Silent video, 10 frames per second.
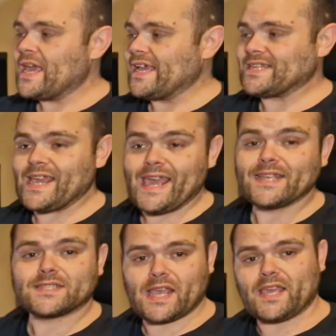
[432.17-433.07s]
It
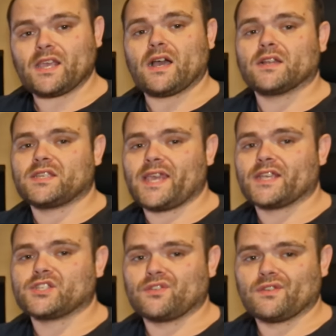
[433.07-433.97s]
is a R T
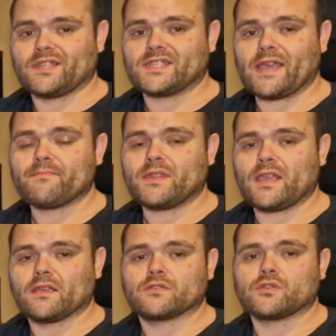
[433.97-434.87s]
X thirty
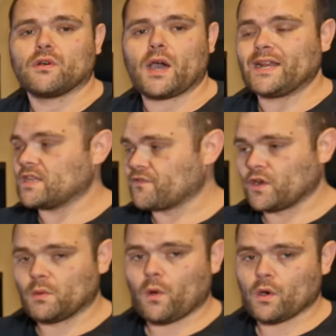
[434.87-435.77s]
seventy, so, and it's
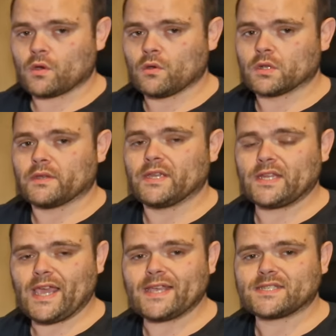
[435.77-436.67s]
fully watercooled. Now, it,
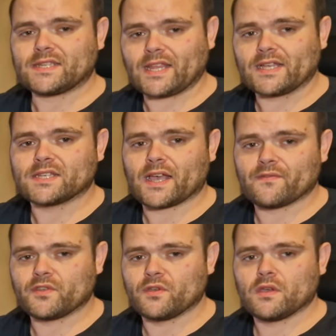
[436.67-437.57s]
yes, it does
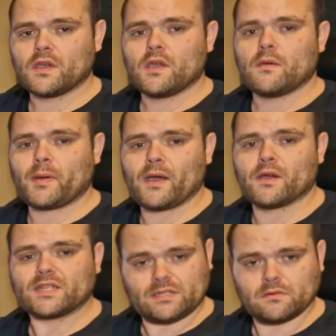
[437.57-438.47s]
have the
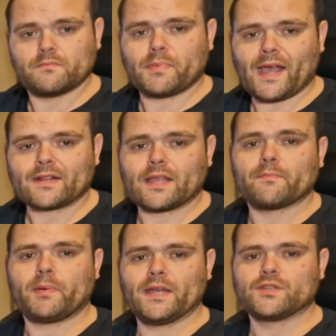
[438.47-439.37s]
power to pack
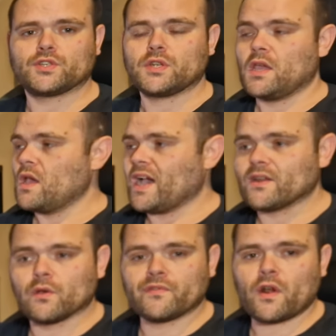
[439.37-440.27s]
that punch.
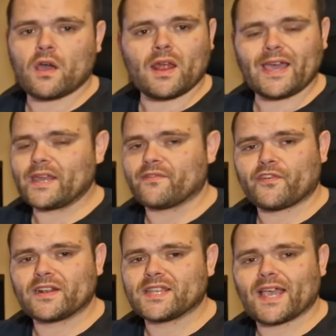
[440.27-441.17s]
And overall, I had a
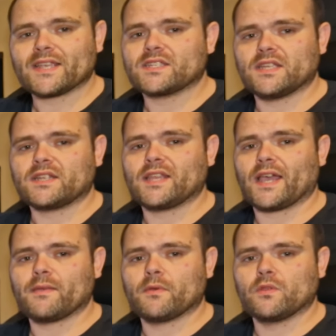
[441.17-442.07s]
fantastic
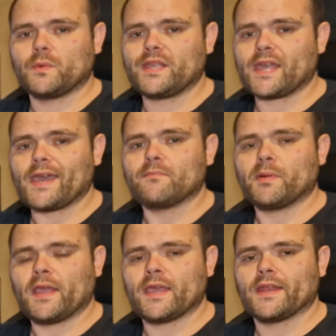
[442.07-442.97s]
time on the weekend
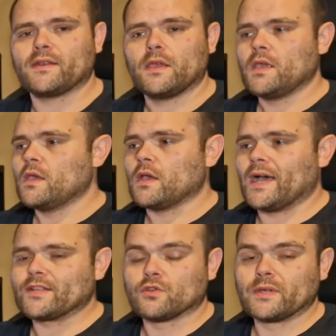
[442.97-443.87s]
playing,
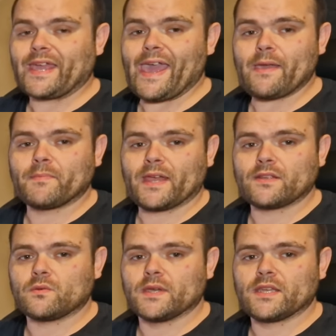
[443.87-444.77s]
uh, doing game
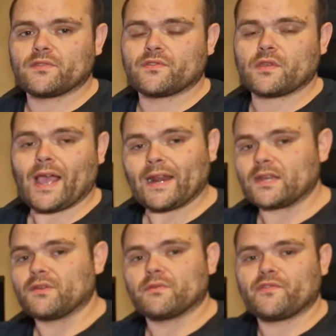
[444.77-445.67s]
night with
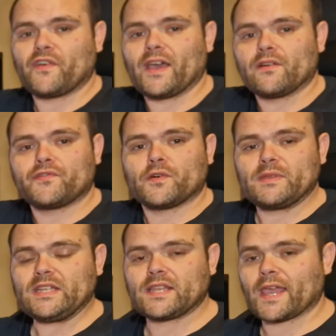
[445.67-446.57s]
Andy Rafael
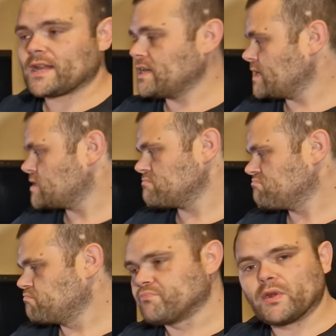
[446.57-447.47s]
from eTechnics.
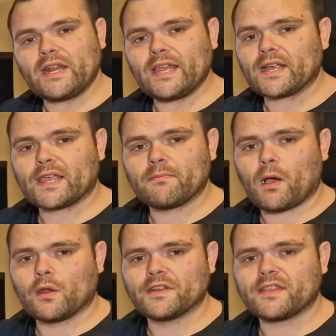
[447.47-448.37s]
Brilliant
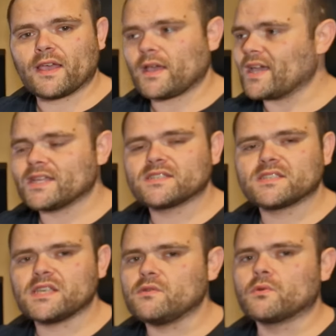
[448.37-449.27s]
monitor. I had
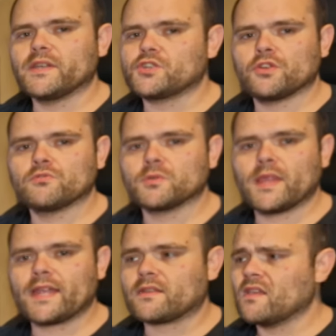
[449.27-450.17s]
zero issues
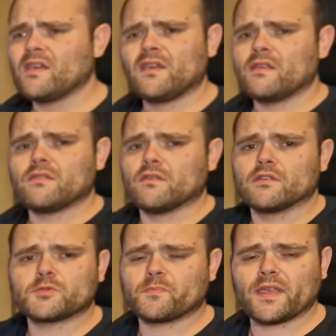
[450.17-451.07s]
with it.
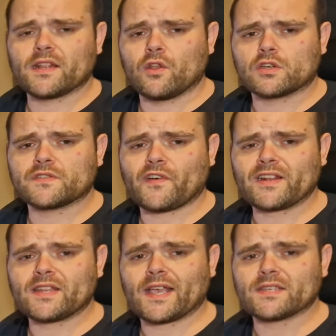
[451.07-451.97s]
There's, it looks
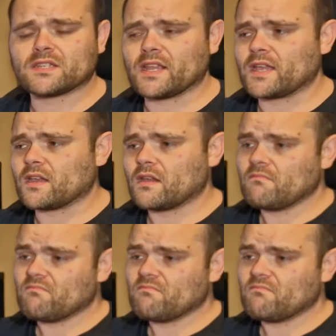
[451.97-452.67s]
fantastic.